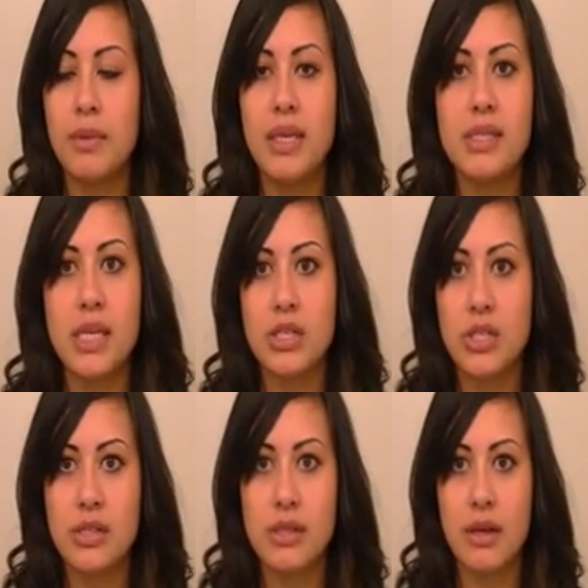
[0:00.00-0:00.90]
because that's
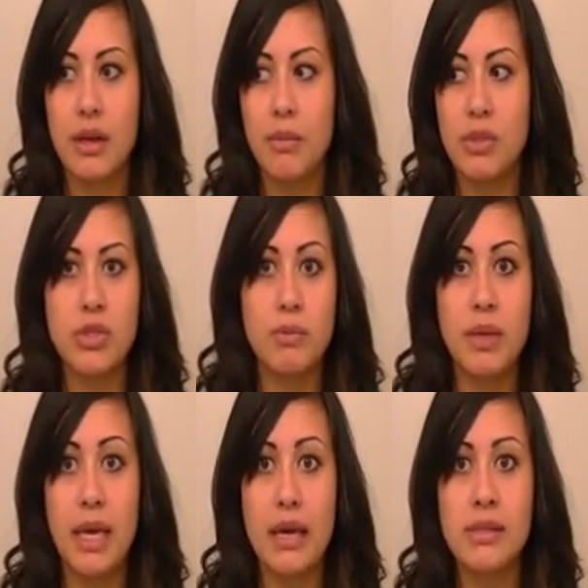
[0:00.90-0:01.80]
just a bunch of
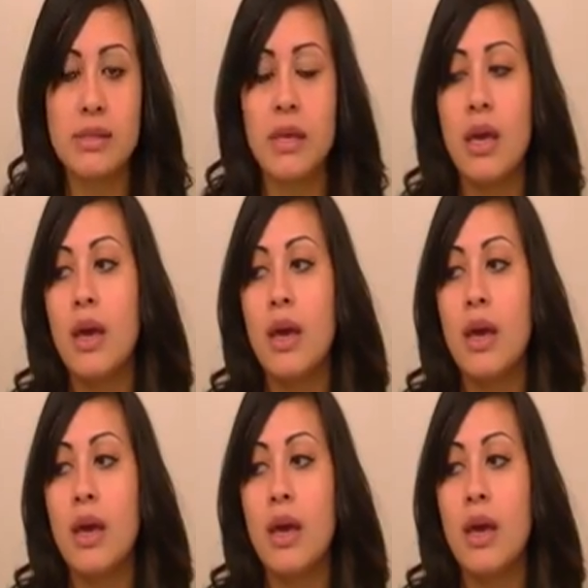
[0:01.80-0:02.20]
BS.